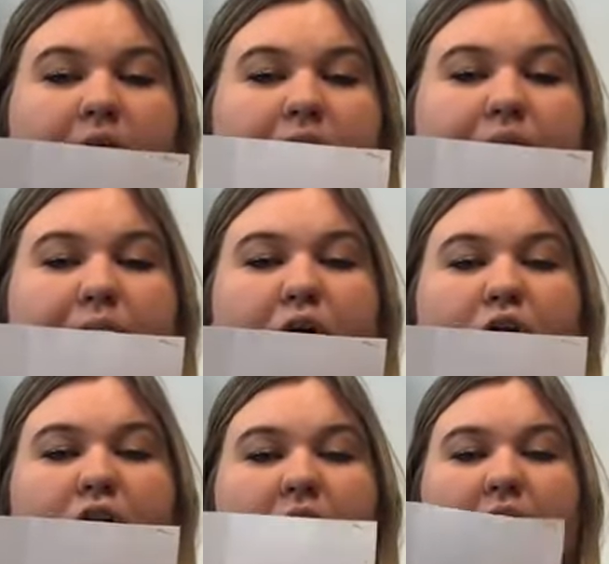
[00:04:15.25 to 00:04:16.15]
in the
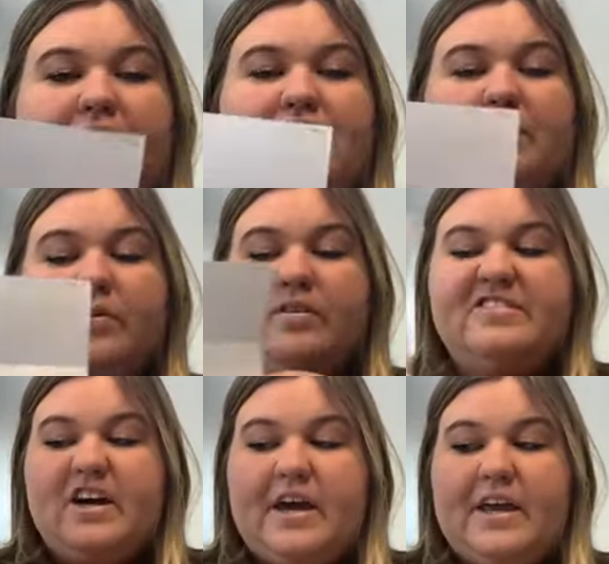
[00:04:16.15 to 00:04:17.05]
middle line, you
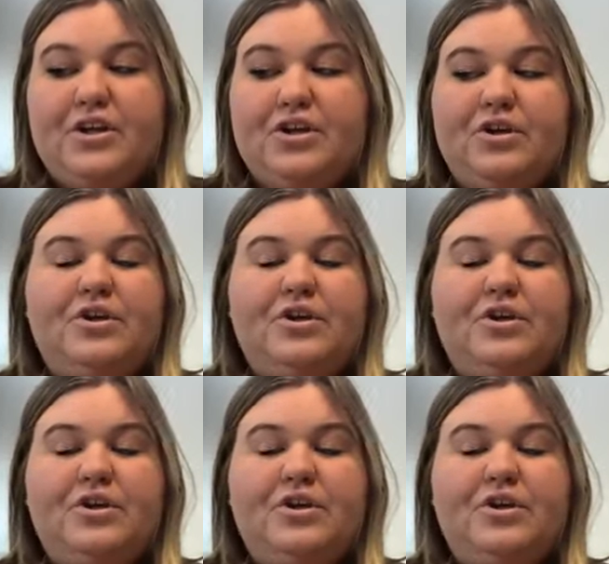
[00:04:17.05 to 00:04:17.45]
will write,